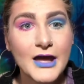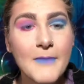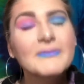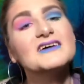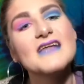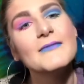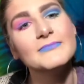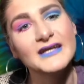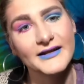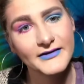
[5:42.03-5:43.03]
Because I'm
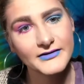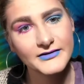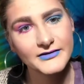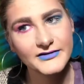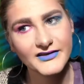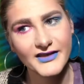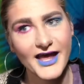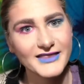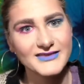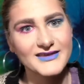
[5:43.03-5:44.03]
me.
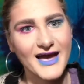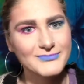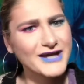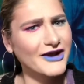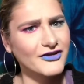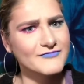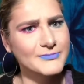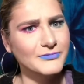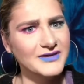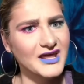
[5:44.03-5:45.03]
And I'm tired of
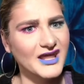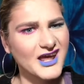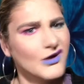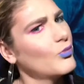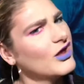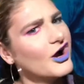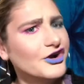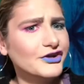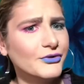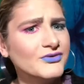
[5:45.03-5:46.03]
people being like, what
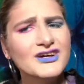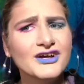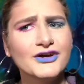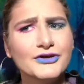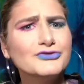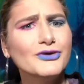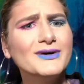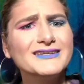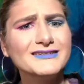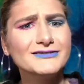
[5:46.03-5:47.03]
are you? You know
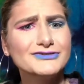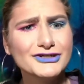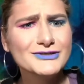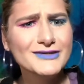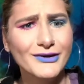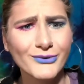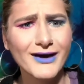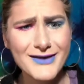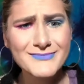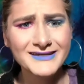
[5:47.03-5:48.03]
what? Screw you.
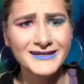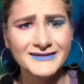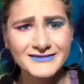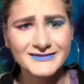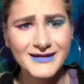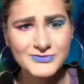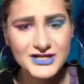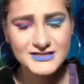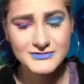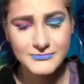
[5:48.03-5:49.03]
I'm me. I'm
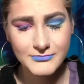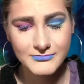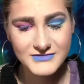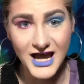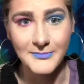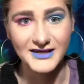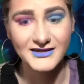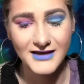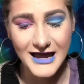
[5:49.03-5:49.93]
just Tommy.